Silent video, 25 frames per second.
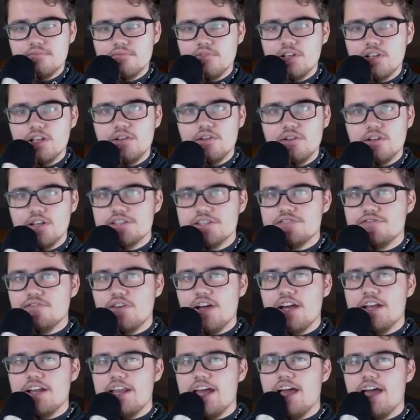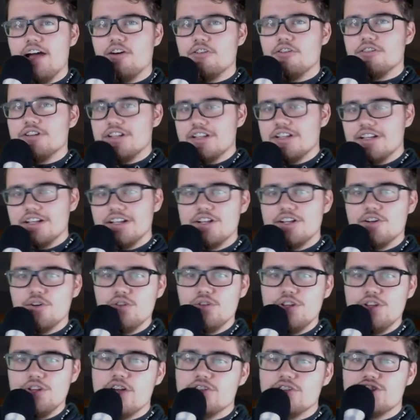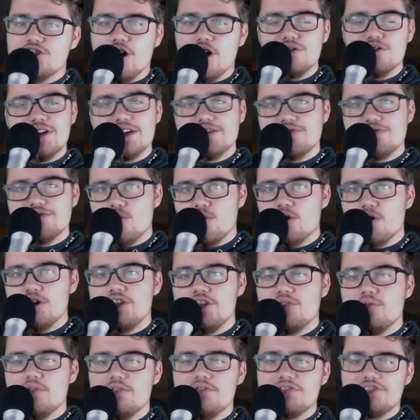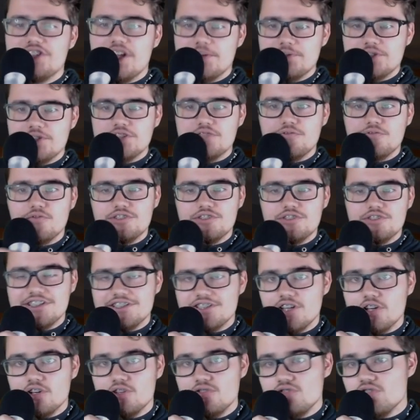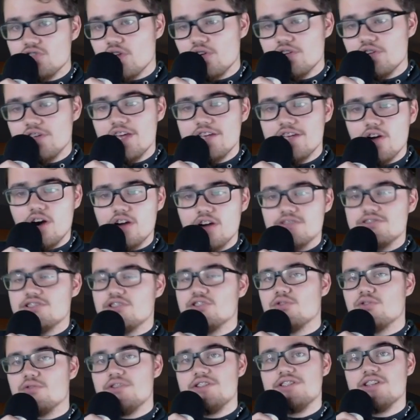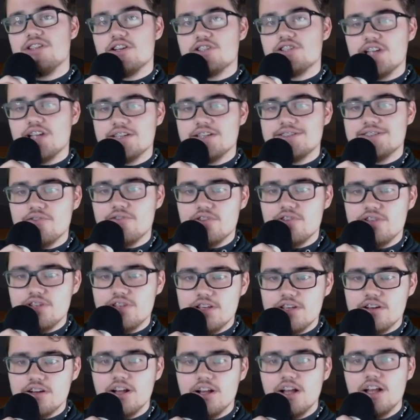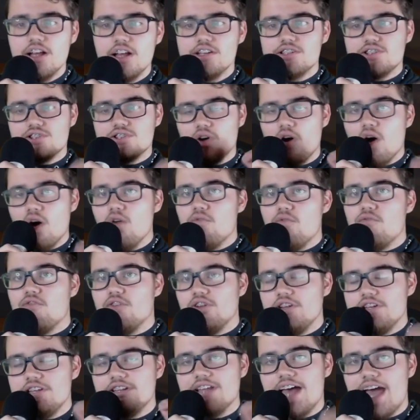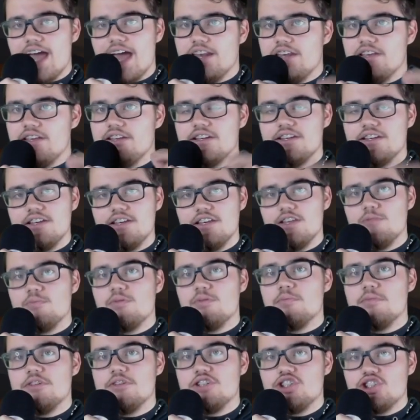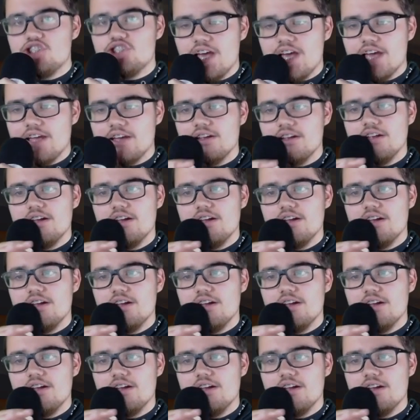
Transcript: Well, let's find out. Julio Jones has 43 receptions for 638 yards and three touchdowns on the year, so hopefully Laddie can keep him in check.